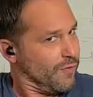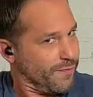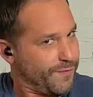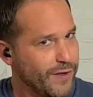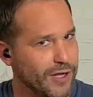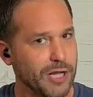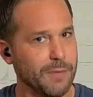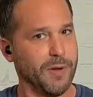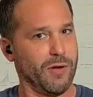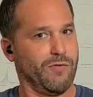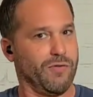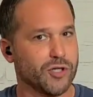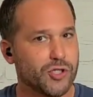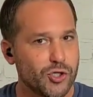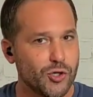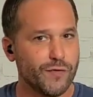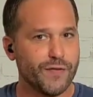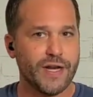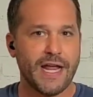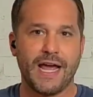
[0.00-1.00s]
Feel a little bit
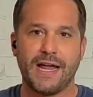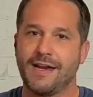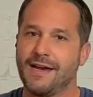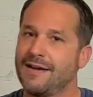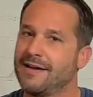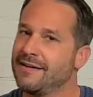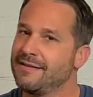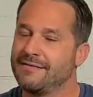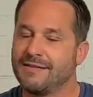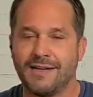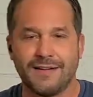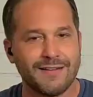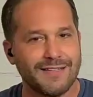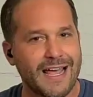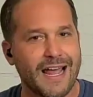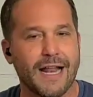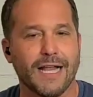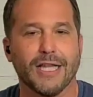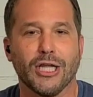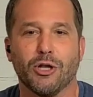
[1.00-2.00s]
rejuvenated and
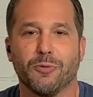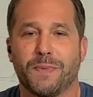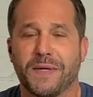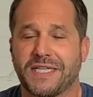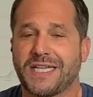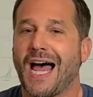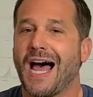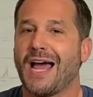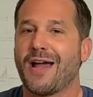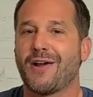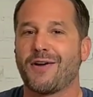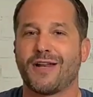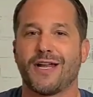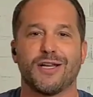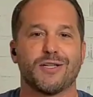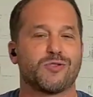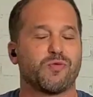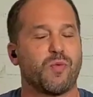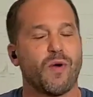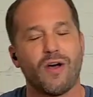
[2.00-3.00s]
yet a little bit tired
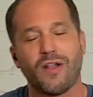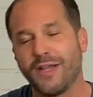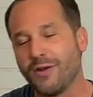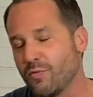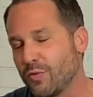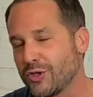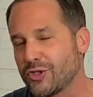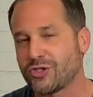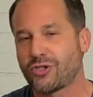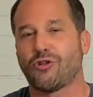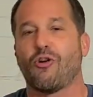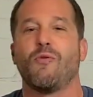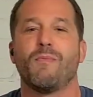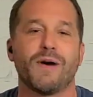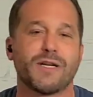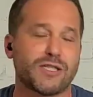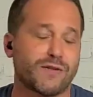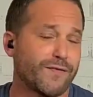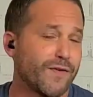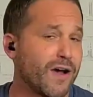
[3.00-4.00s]
as well. It was so
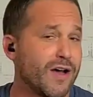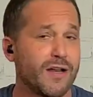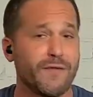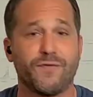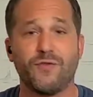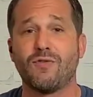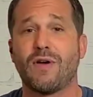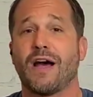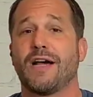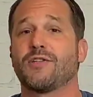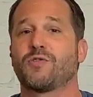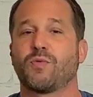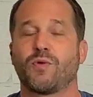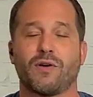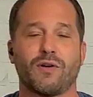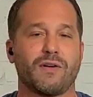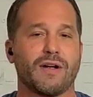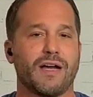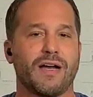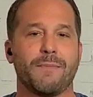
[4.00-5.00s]
much fun. If you guys
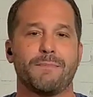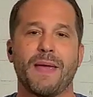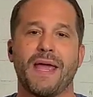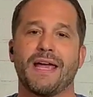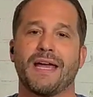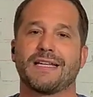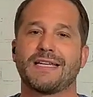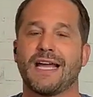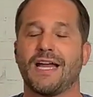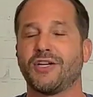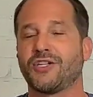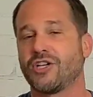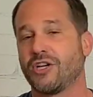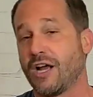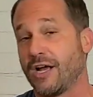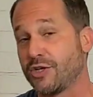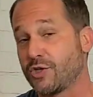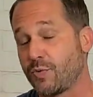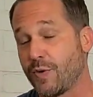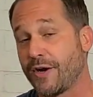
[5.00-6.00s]
were paying attention
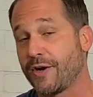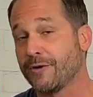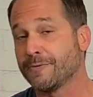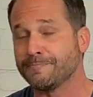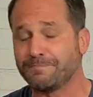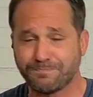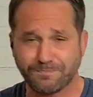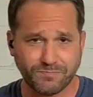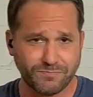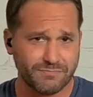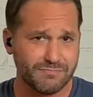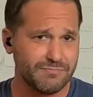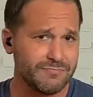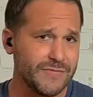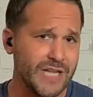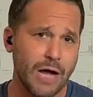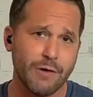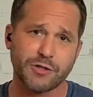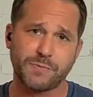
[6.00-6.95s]
on Twitter, I